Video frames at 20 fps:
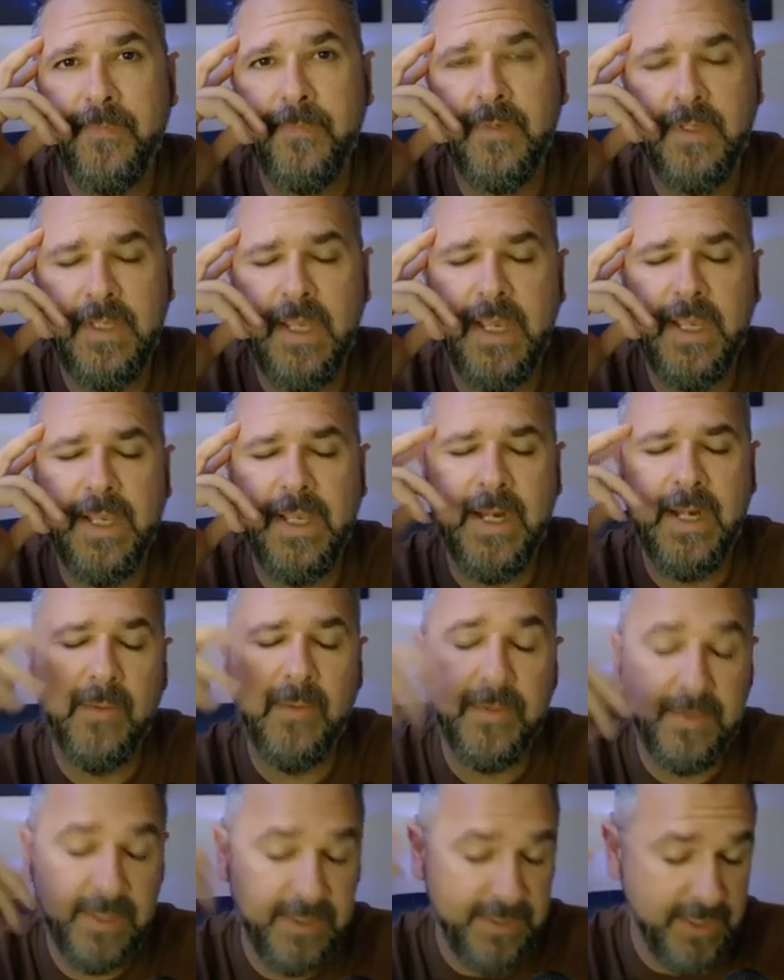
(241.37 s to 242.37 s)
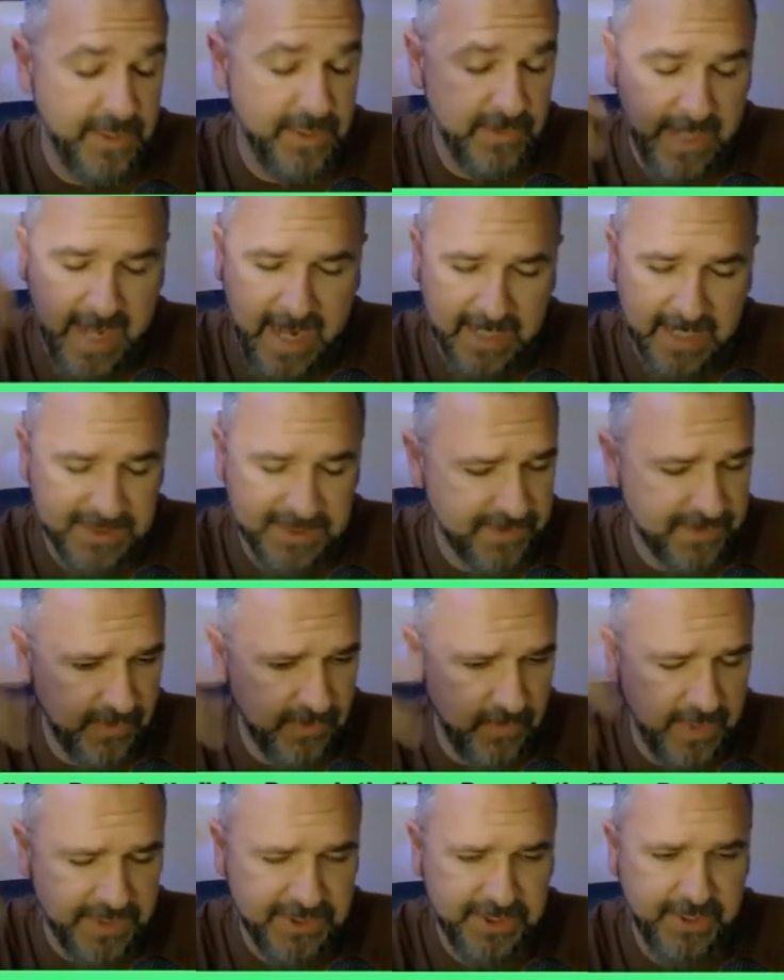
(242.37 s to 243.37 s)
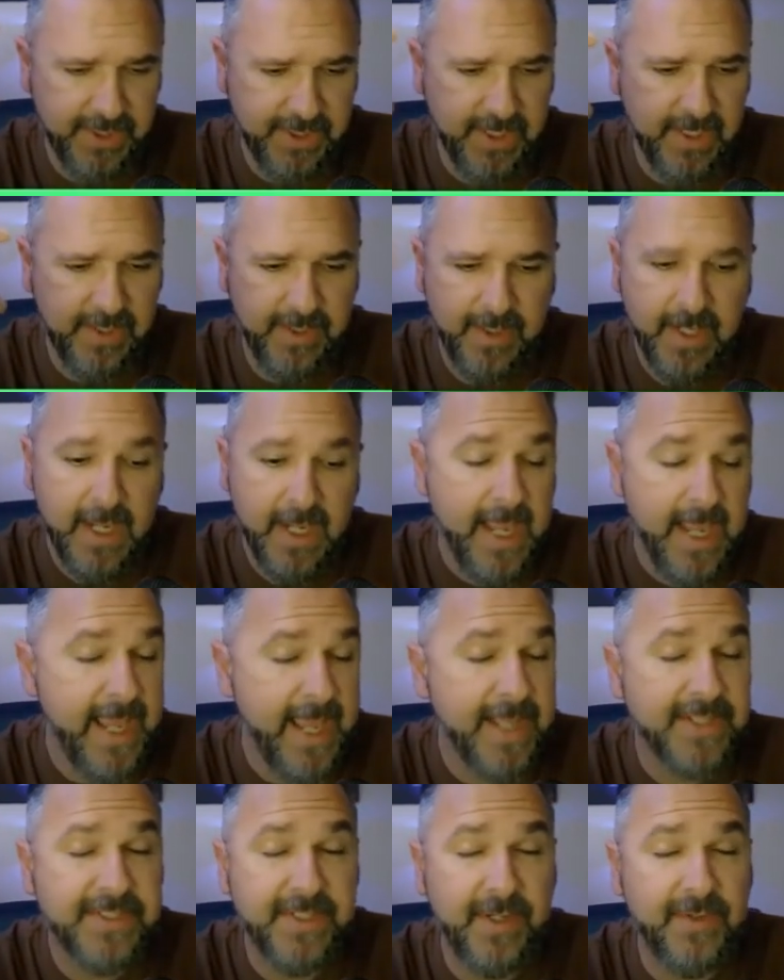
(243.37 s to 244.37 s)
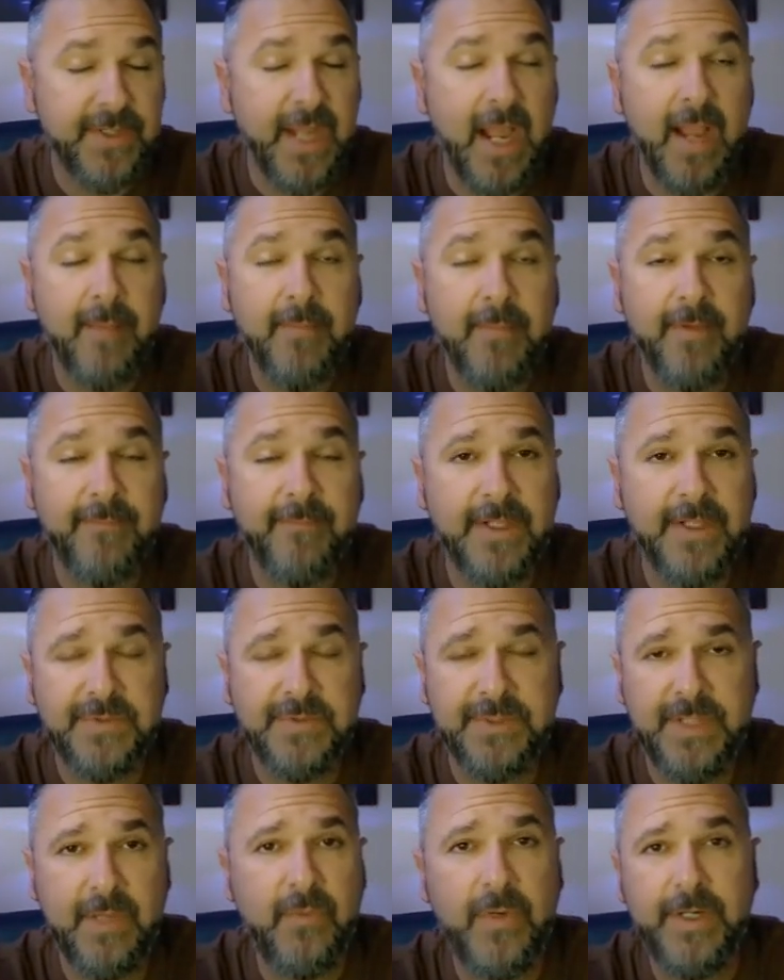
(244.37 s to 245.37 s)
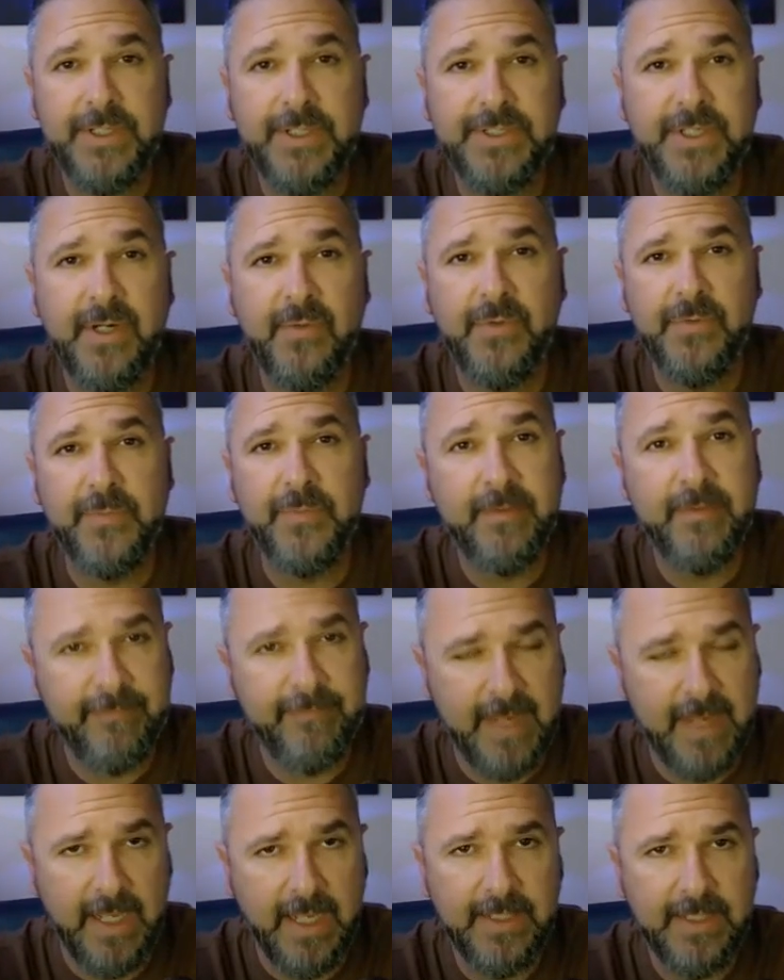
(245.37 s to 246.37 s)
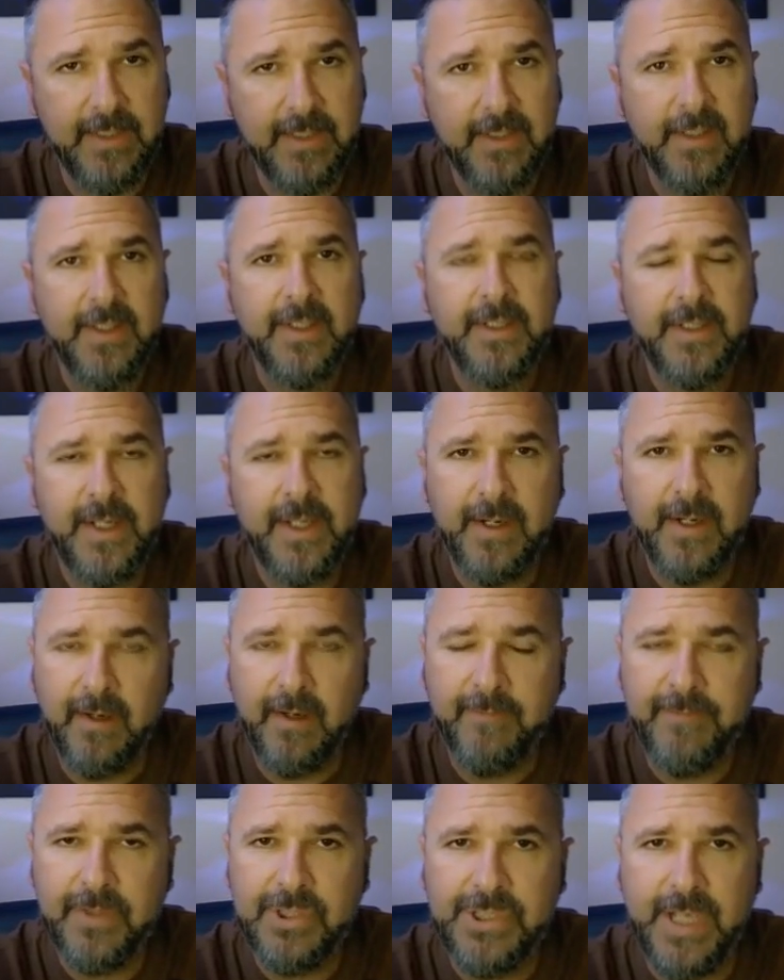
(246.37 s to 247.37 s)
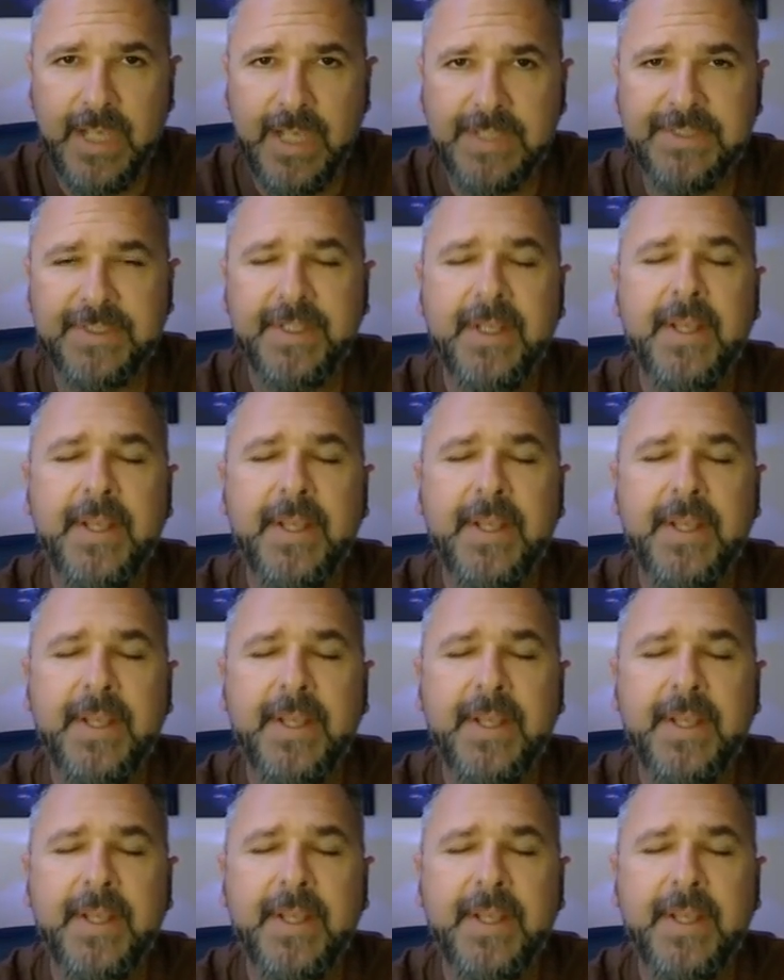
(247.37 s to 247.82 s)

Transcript: Okay, and I would continue to ask the question, and hey, it's their dime. If that's what they want to share with me, fine, get it off your chest.